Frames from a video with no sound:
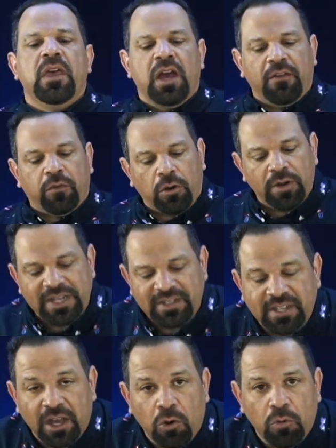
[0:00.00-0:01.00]
I've already
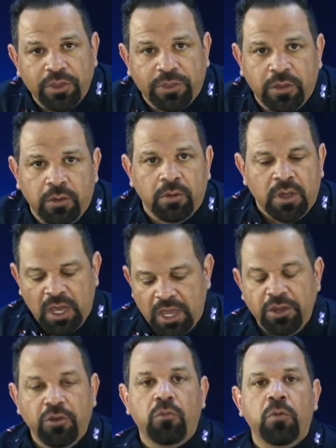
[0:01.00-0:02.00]
dealt with you and
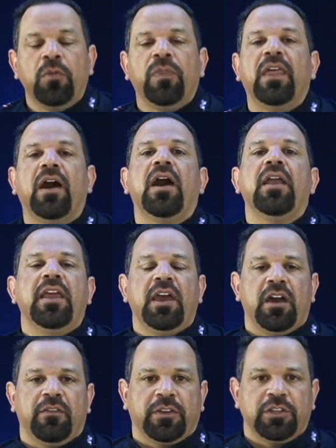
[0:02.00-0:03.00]
you will not
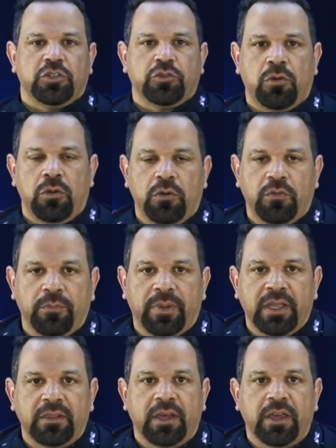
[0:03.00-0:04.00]
have control over my
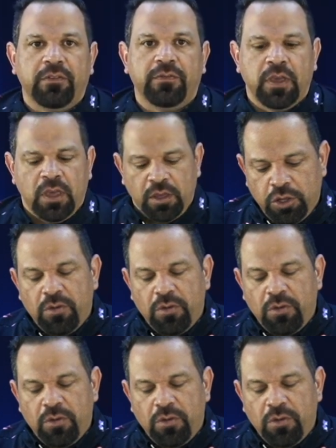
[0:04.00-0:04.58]
life.